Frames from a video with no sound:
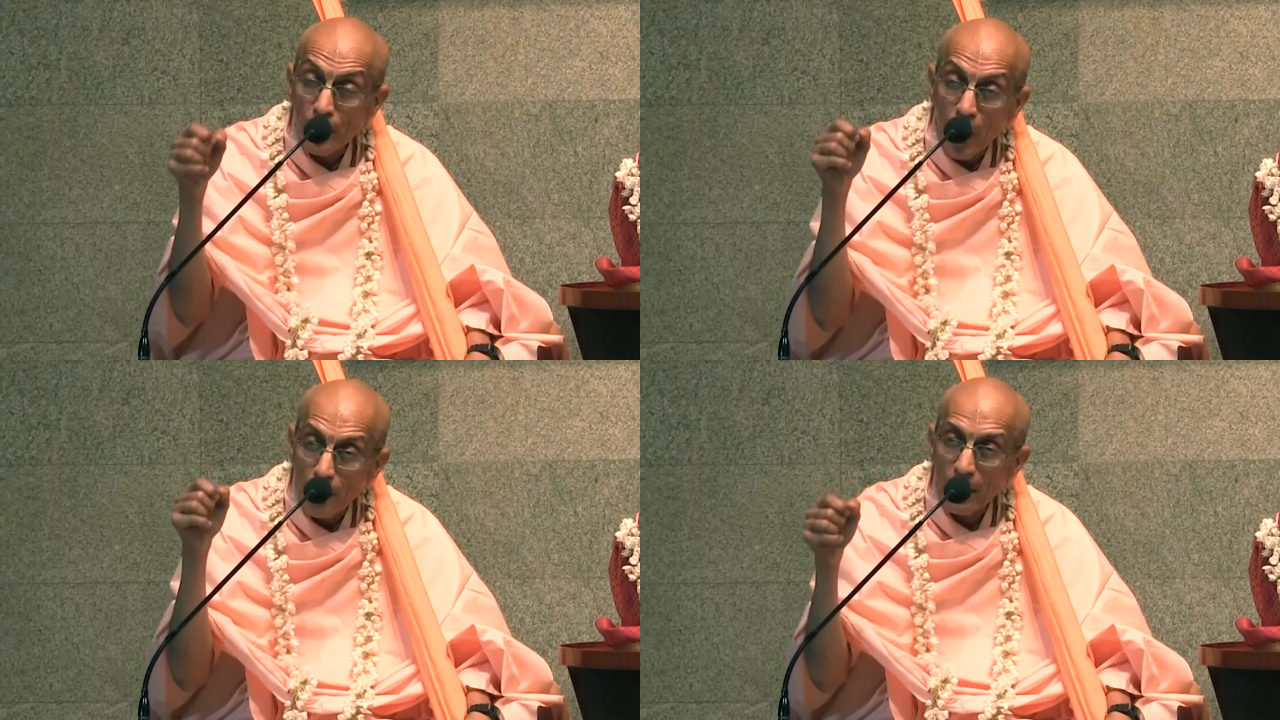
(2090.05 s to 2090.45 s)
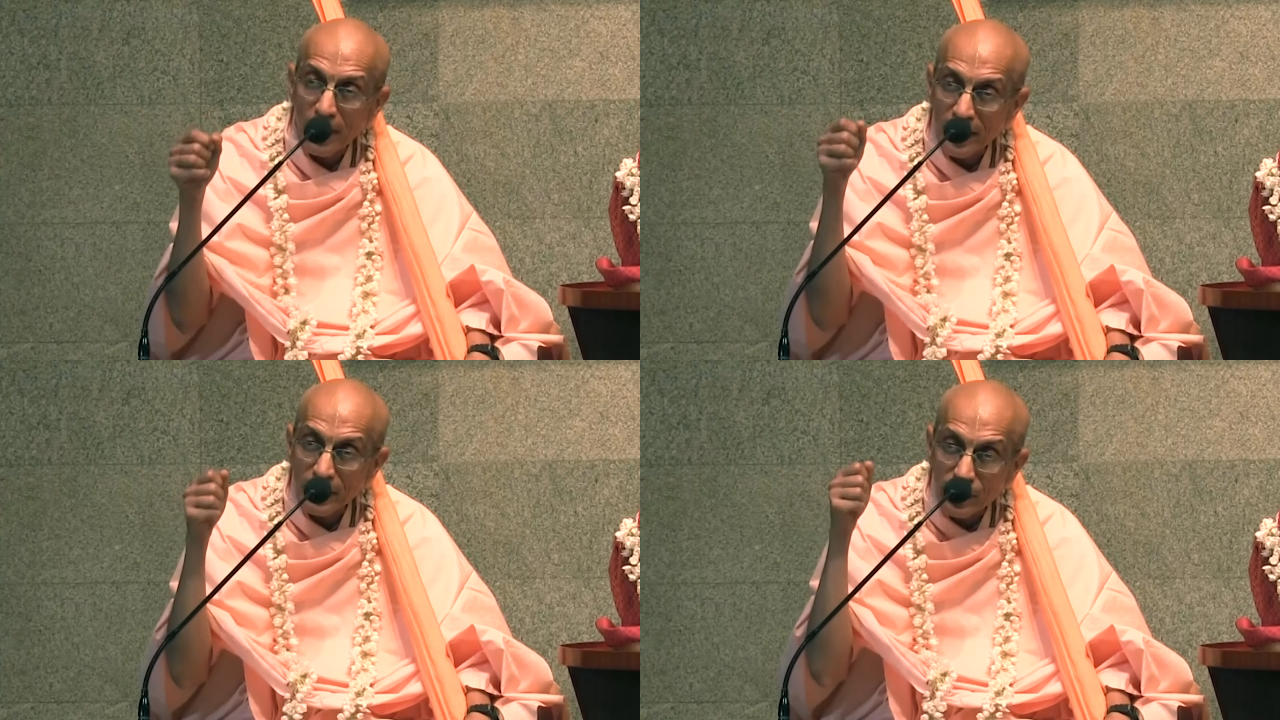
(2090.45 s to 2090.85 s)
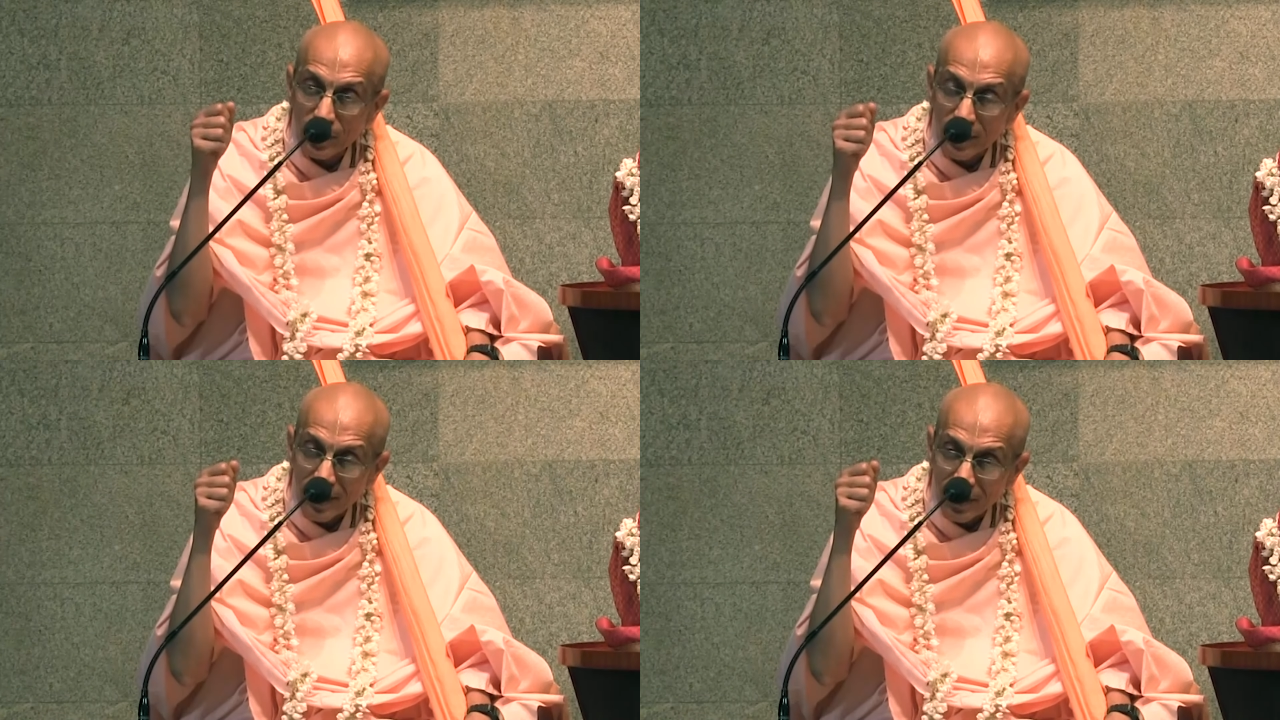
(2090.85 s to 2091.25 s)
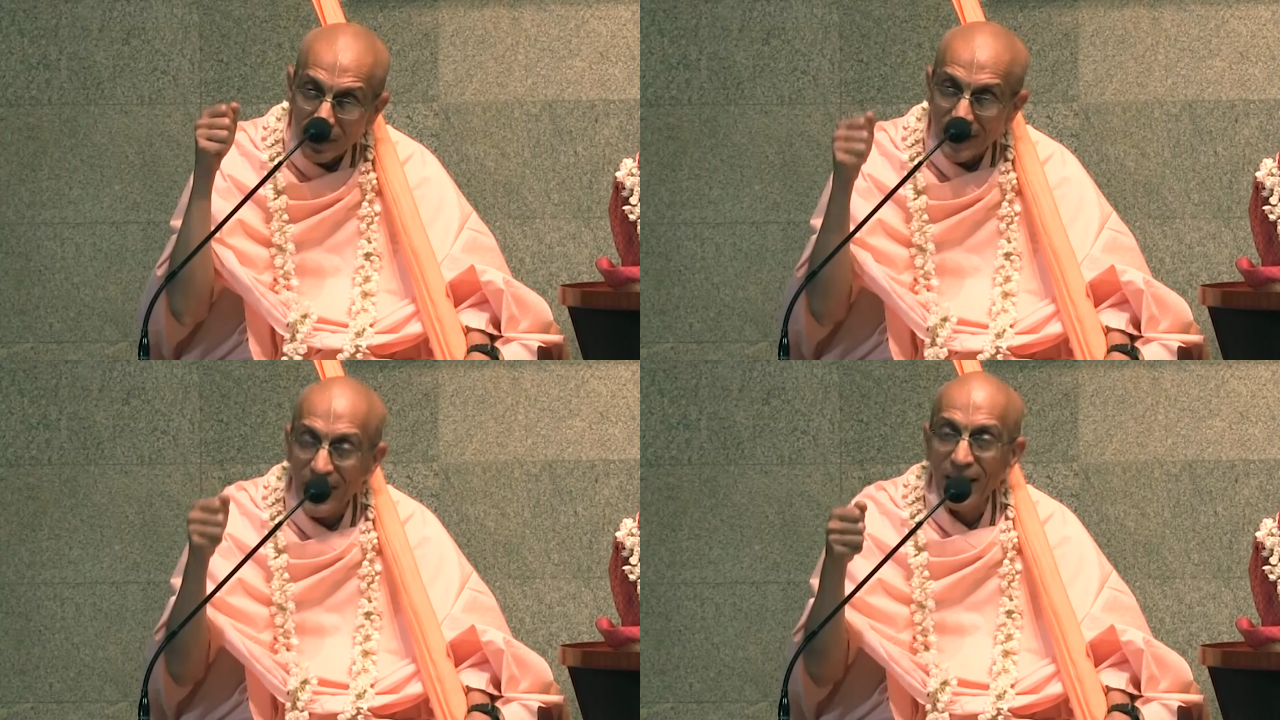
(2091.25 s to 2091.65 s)
properly
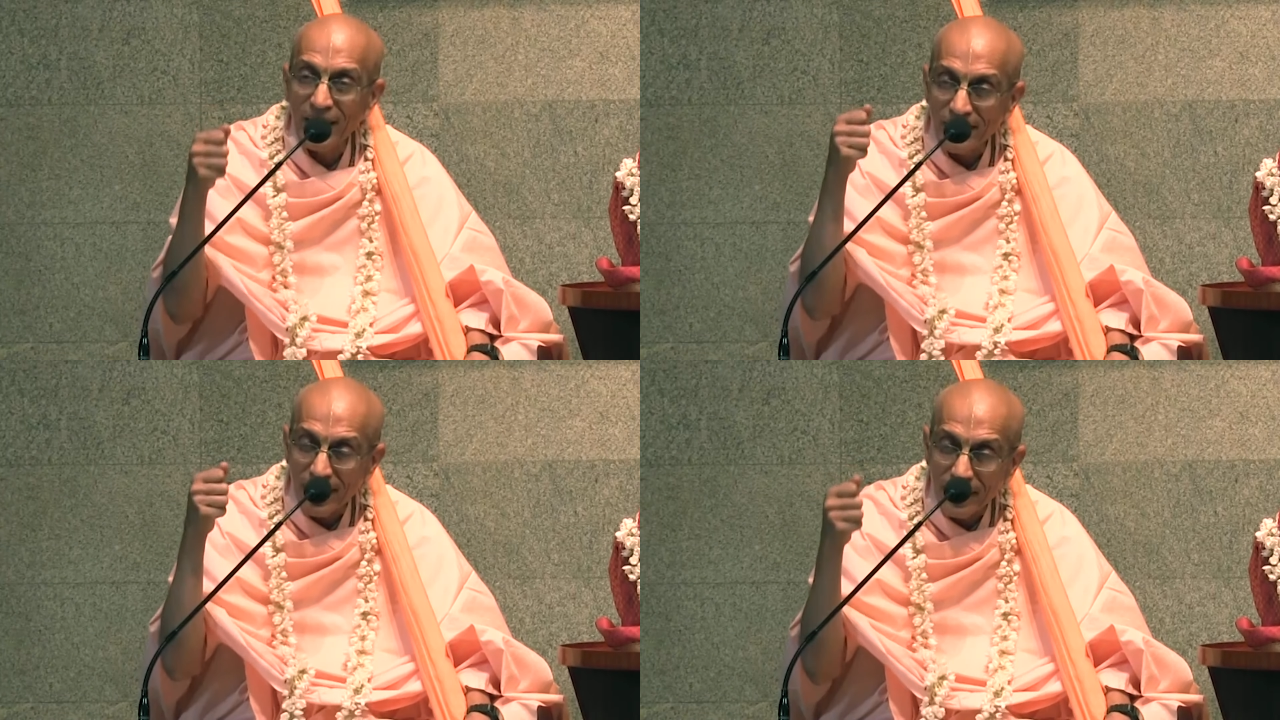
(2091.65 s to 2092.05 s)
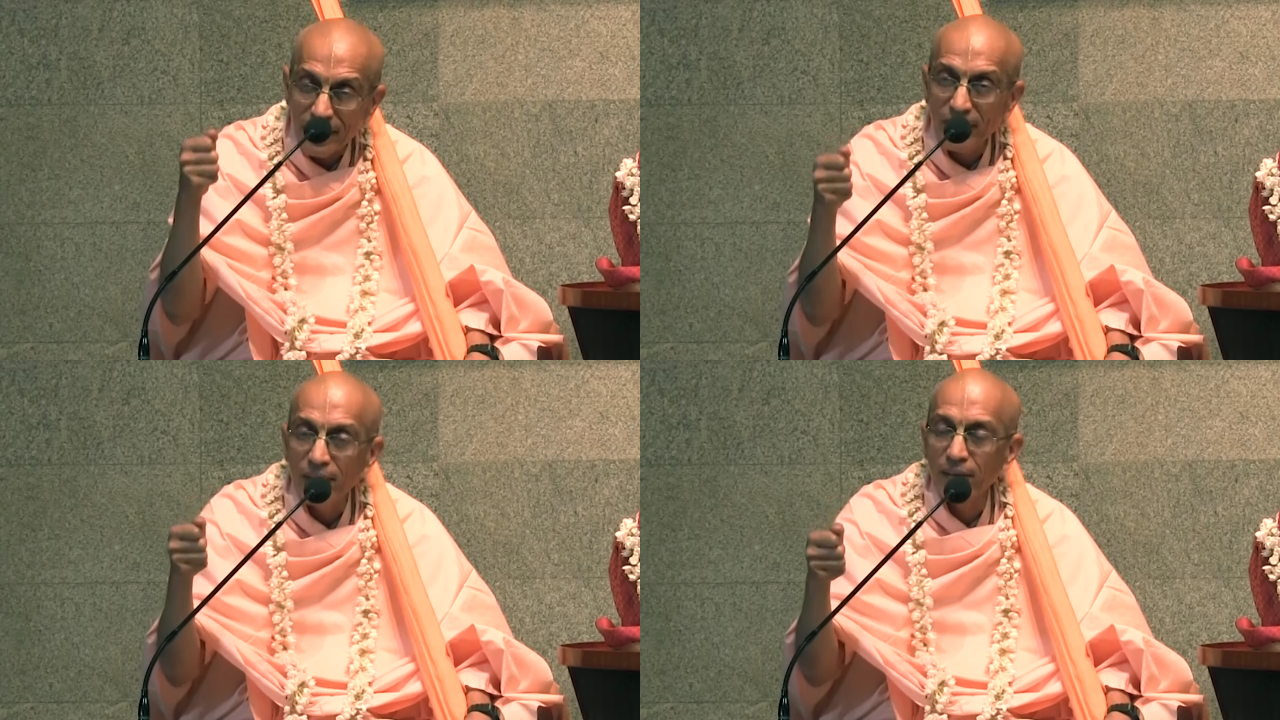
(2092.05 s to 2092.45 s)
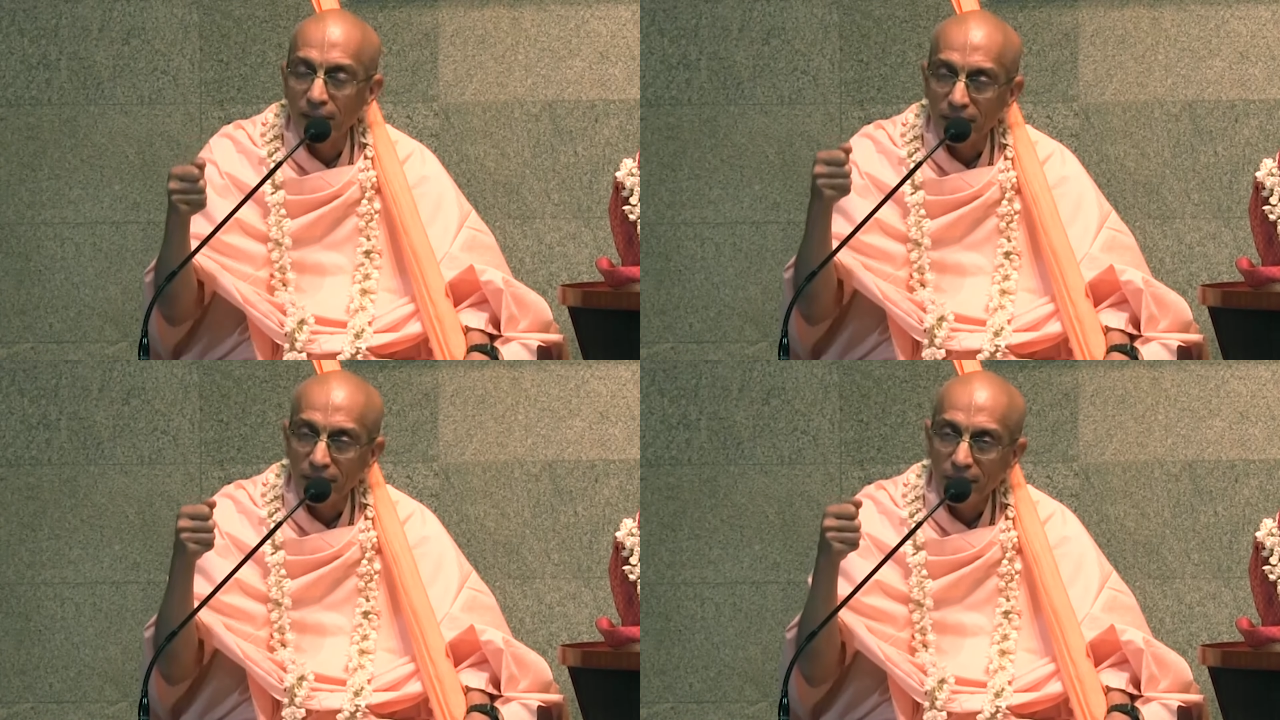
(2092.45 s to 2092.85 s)
chant and hear